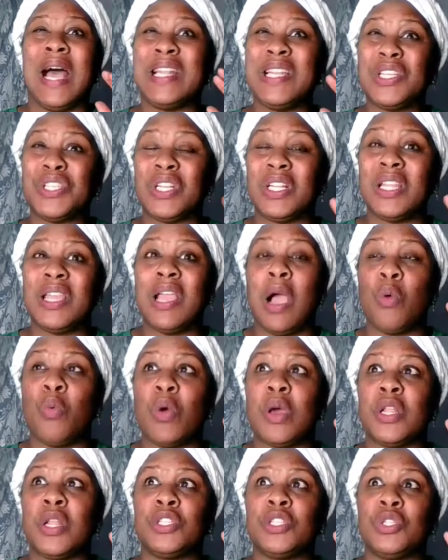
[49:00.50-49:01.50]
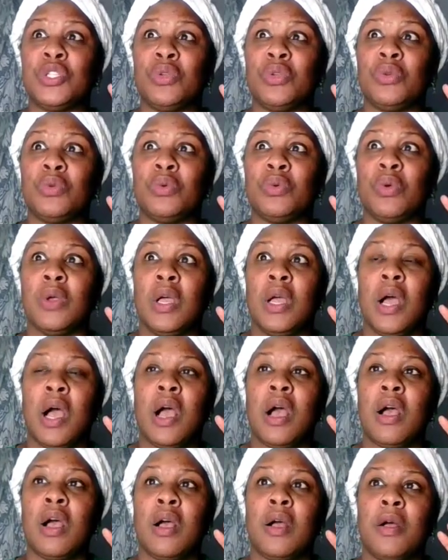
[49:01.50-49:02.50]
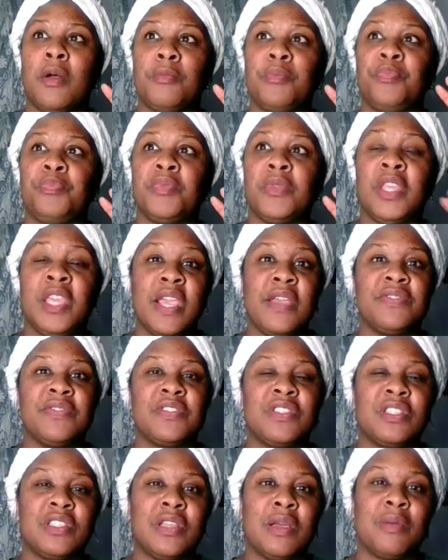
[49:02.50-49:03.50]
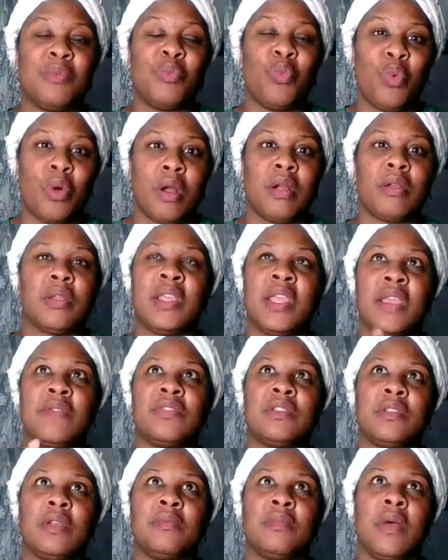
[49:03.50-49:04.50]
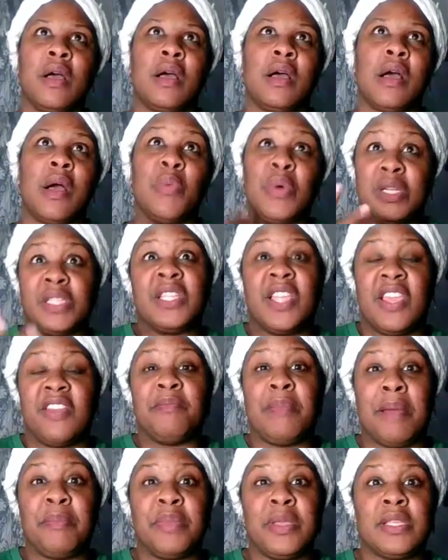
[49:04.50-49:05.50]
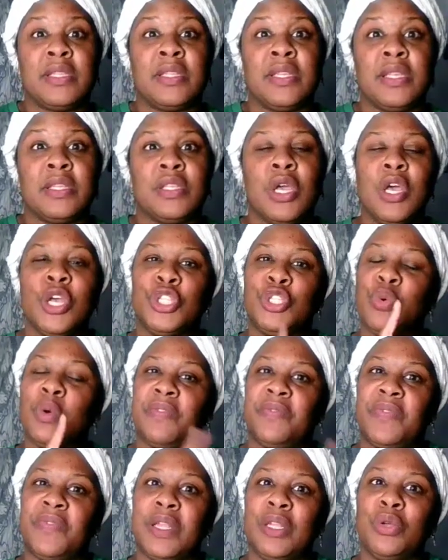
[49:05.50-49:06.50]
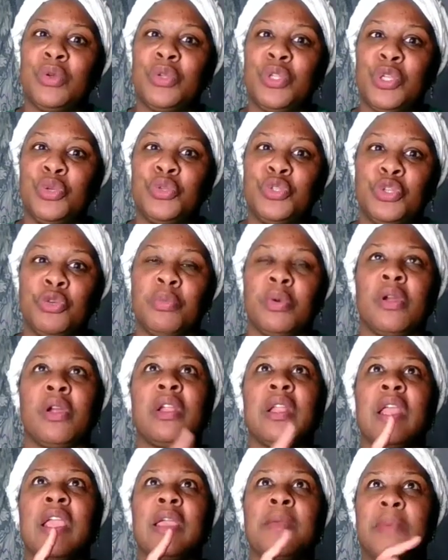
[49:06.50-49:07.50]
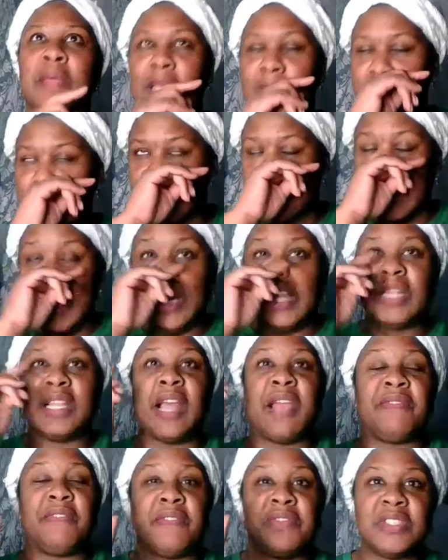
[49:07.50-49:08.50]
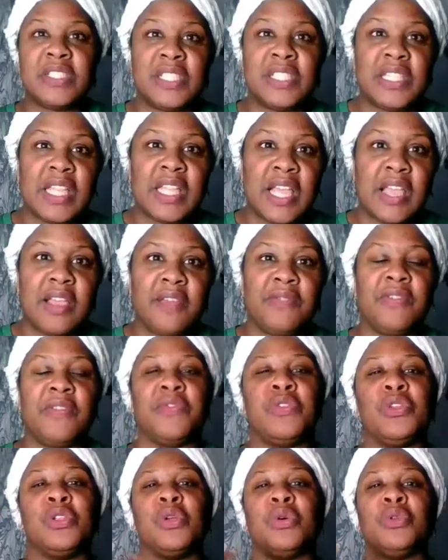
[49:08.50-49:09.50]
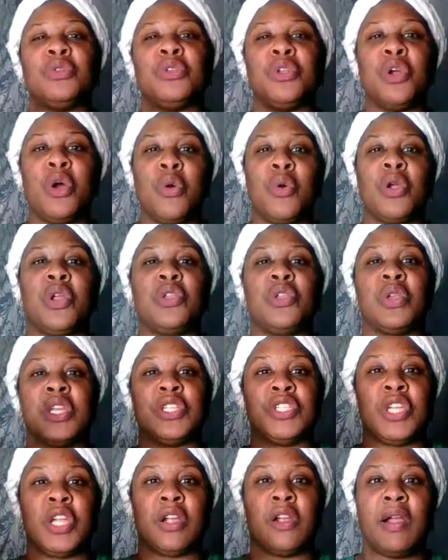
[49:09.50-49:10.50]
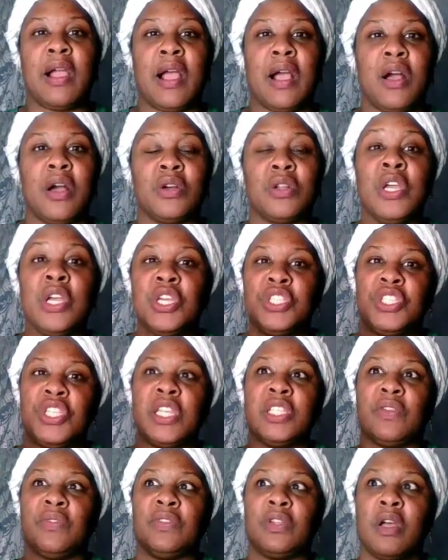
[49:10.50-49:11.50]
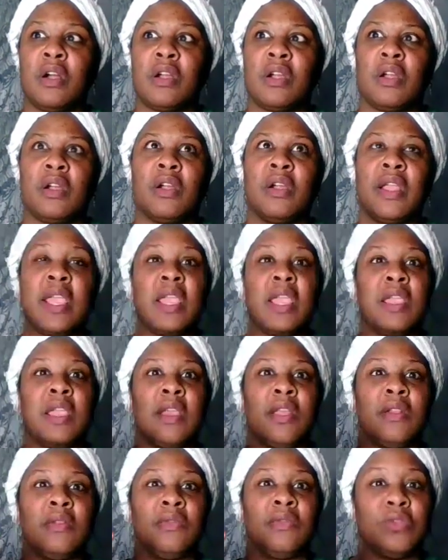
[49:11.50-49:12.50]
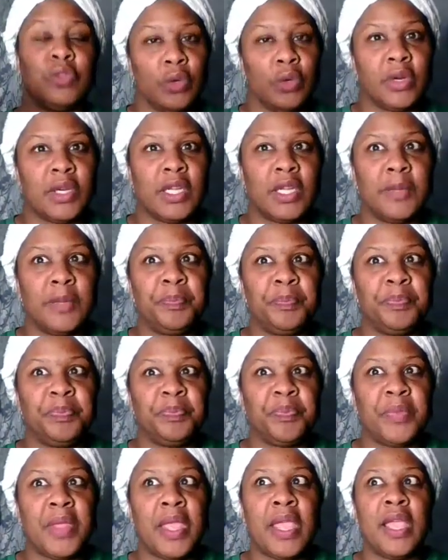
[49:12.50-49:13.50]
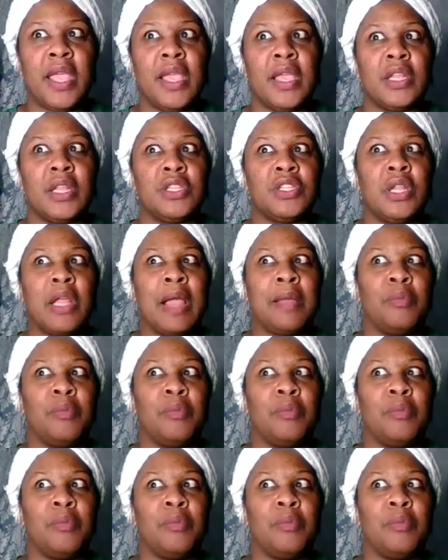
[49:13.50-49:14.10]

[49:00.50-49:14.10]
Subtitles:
initially, I wanted to give some work, I wanted to give my business to a fellow YouTuber. Her name is Life of Steph. If you don't know her, you can check her out. She is a vlogger in Florida, and I